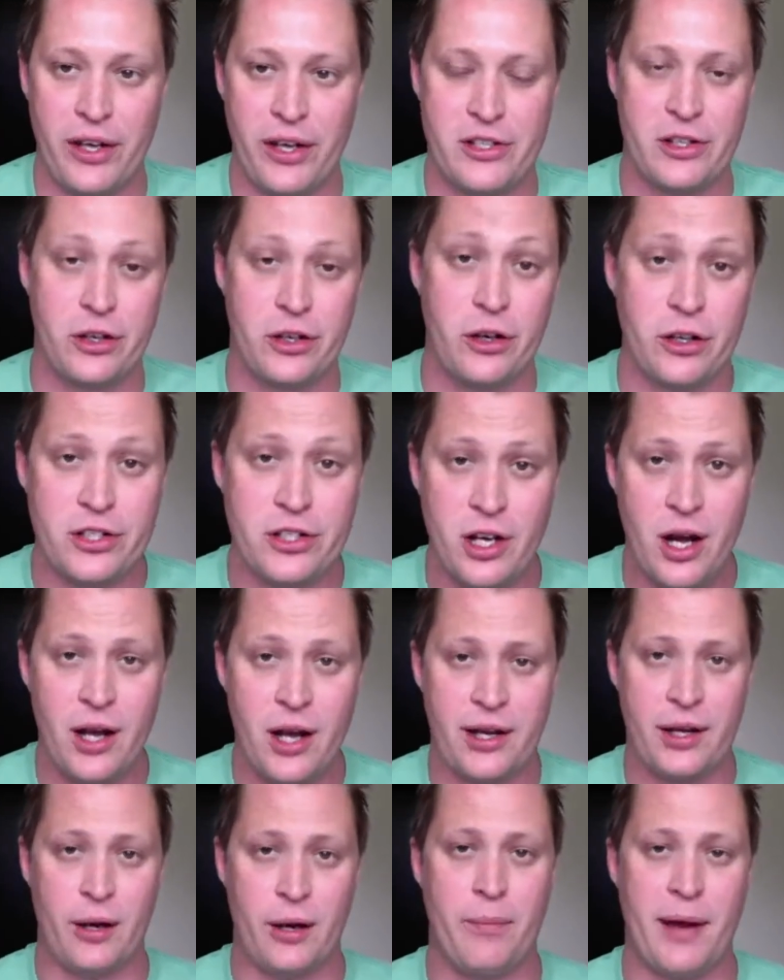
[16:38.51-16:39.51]
So you're
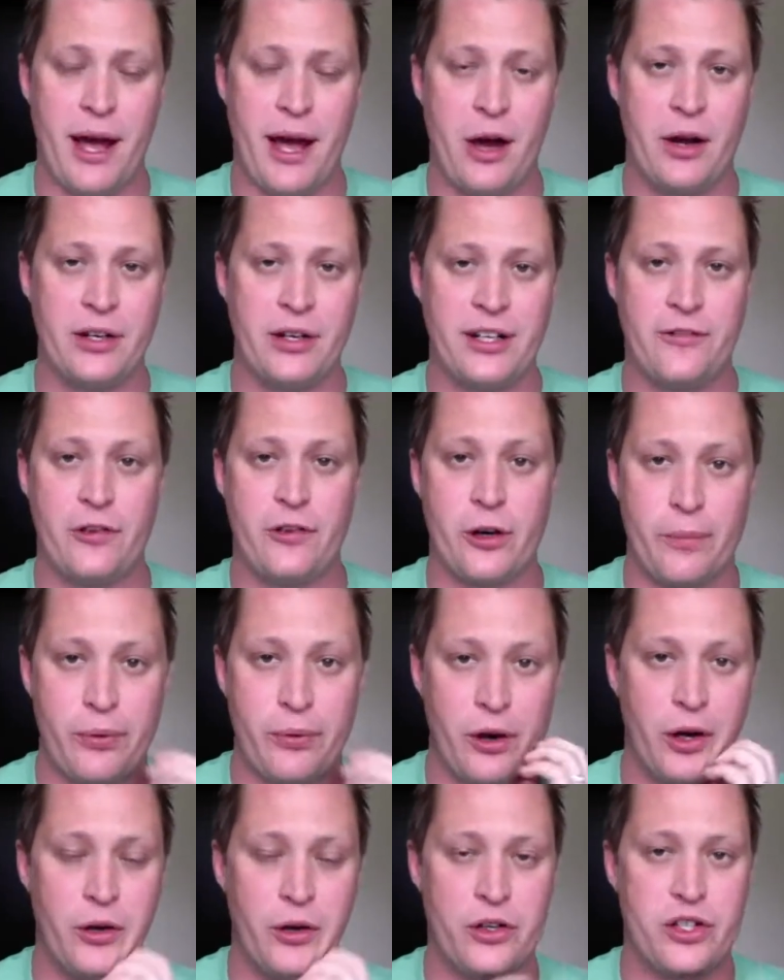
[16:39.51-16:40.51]
talking about a different
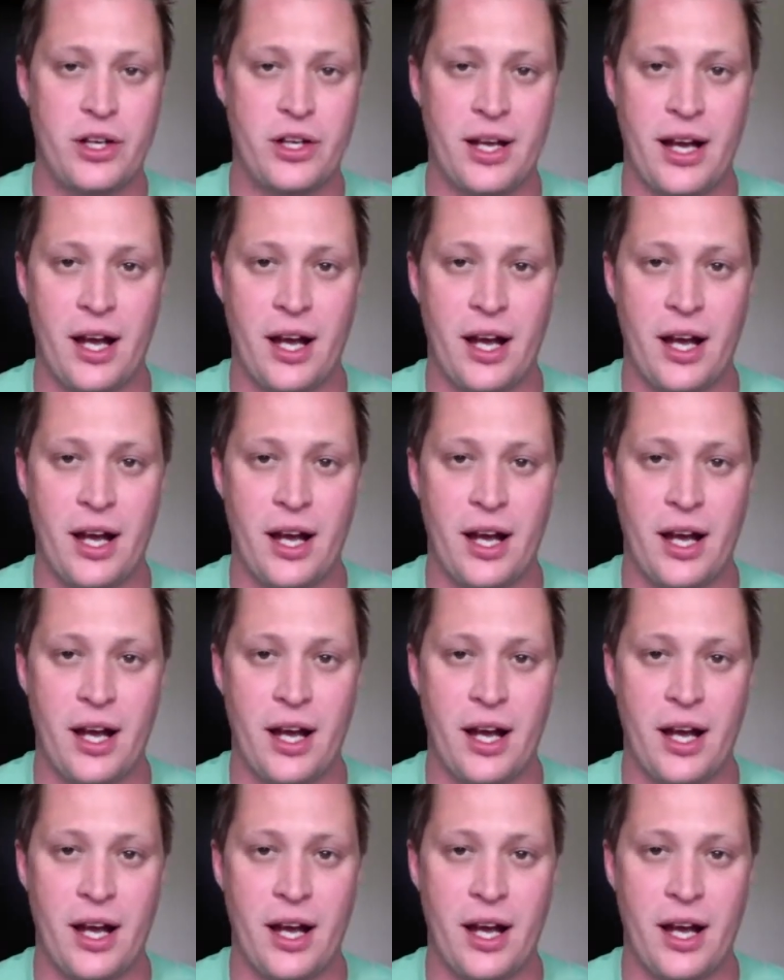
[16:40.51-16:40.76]
approach,